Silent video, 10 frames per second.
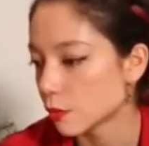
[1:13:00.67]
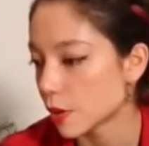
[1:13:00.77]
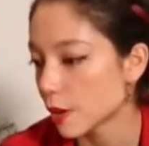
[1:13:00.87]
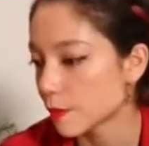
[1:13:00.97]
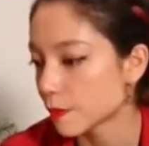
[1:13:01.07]

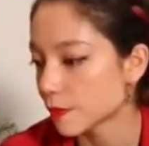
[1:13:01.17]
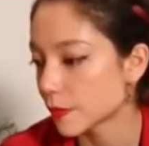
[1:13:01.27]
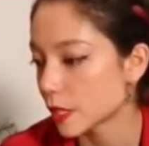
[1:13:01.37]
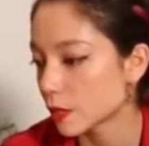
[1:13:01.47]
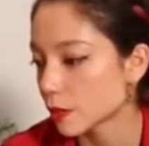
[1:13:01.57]
Well,
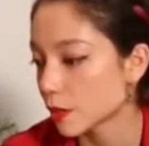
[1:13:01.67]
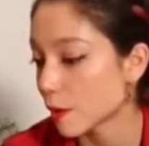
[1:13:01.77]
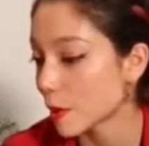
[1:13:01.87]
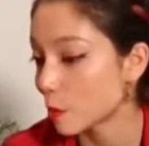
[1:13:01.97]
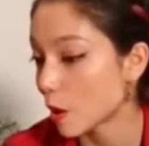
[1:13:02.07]
that's also
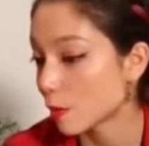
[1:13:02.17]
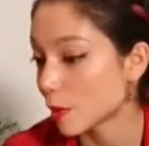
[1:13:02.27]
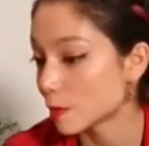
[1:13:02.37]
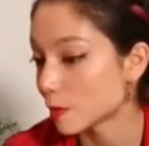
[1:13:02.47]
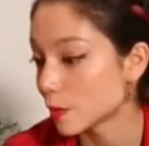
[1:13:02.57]
not my
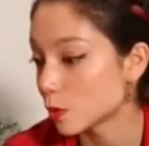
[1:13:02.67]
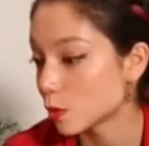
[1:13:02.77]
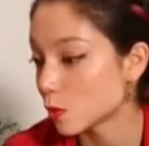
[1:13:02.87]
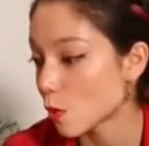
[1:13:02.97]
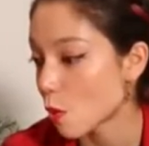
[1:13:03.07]
problem.
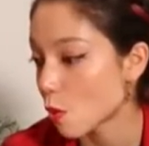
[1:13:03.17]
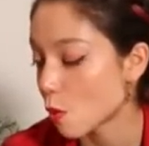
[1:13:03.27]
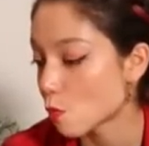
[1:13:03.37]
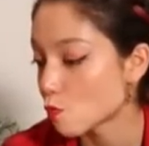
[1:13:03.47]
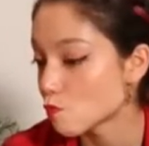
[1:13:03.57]
So,